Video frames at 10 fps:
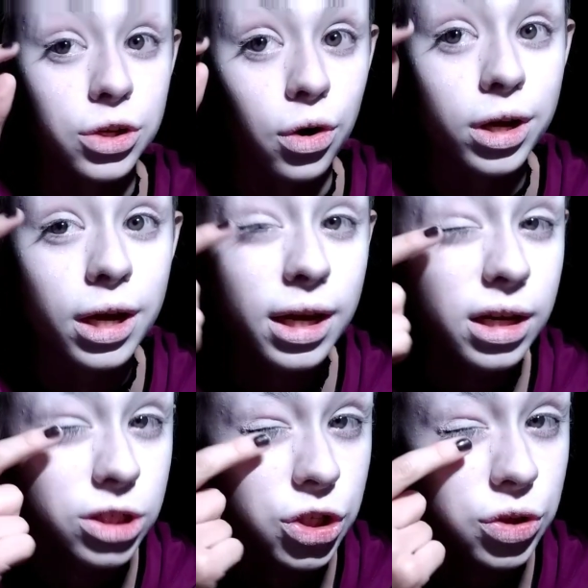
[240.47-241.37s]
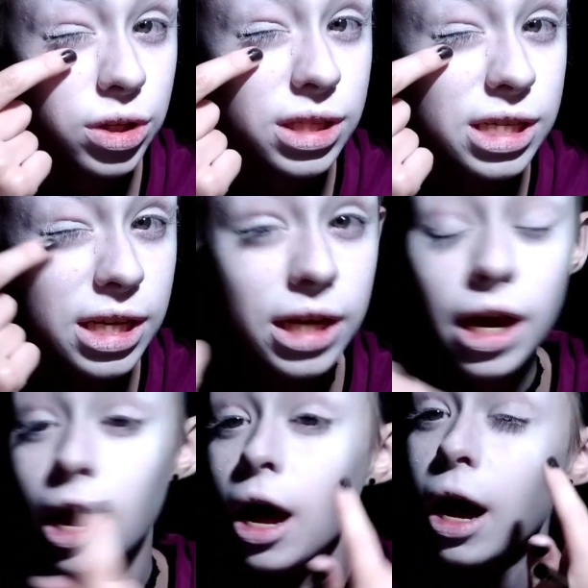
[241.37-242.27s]
dark again, because as you can see,
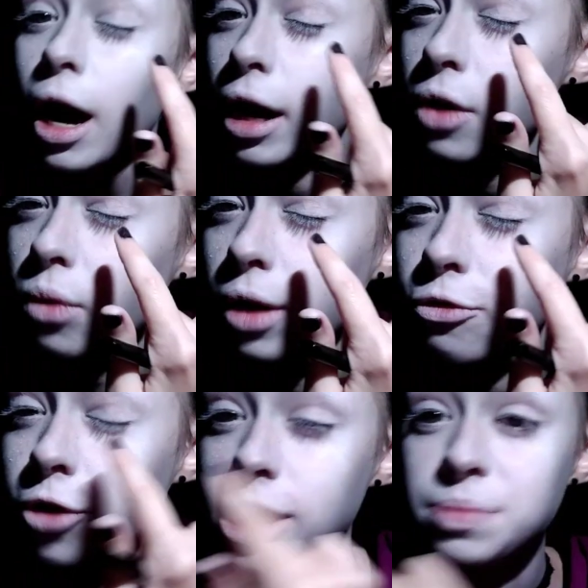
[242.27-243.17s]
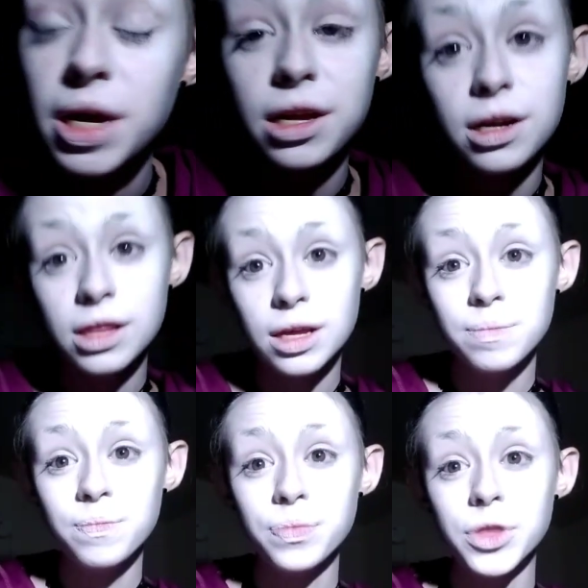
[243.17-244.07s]
I got white face paint in them,